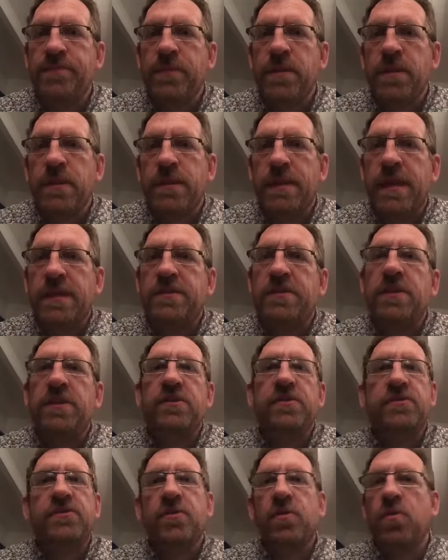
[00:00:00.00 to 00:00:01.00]

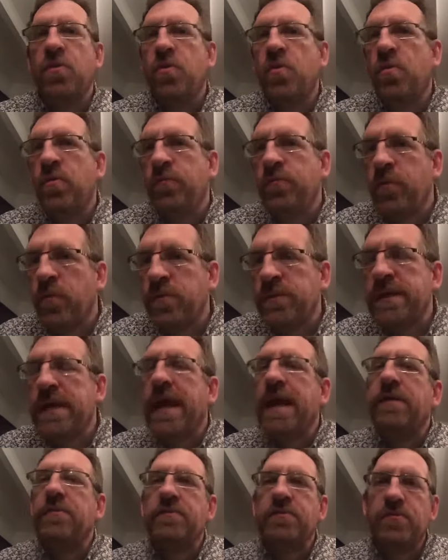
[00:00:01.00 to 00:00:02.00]
lessons or 40
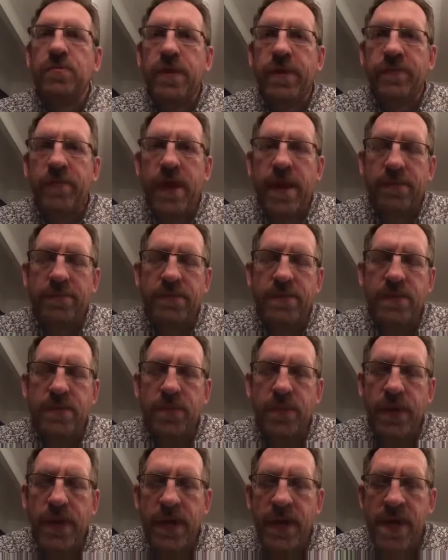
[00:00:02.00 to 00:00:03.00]
hours or whatever it happens to
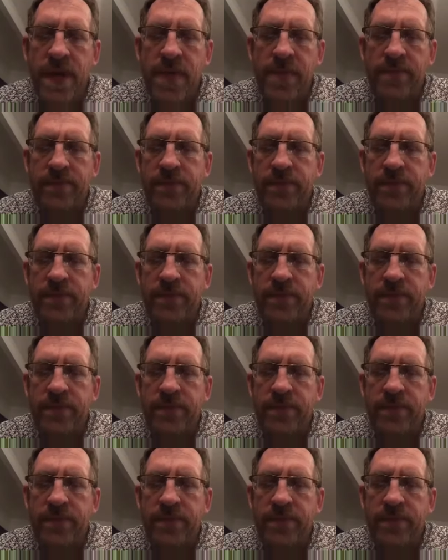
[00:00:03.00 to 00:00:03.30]
be,